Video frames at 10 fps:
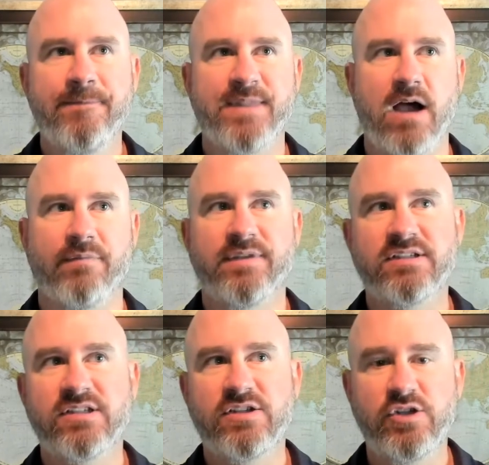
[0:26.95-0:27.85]
Now,
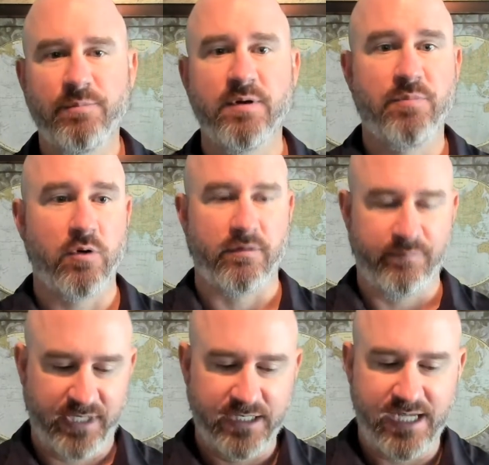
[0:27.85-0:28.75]
this is super
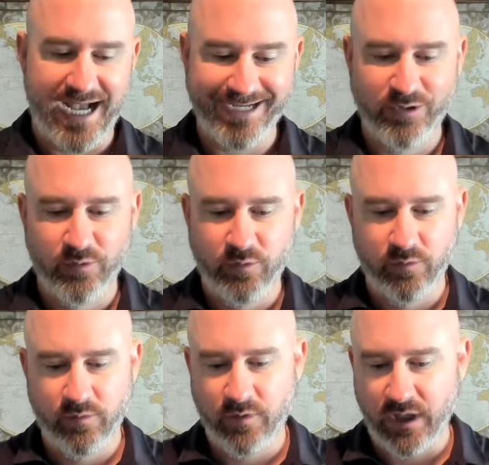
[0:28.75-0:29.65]
important because I
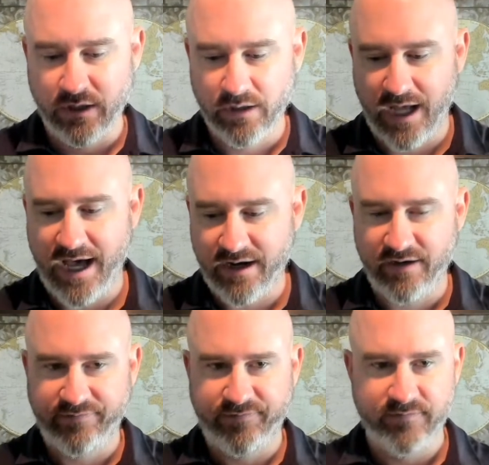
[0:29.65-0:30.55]
do a lot
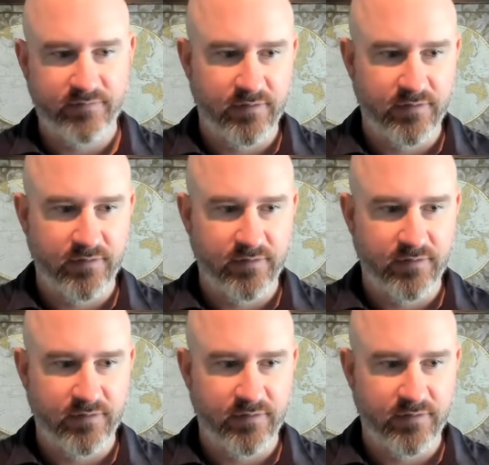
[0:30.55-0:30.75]
of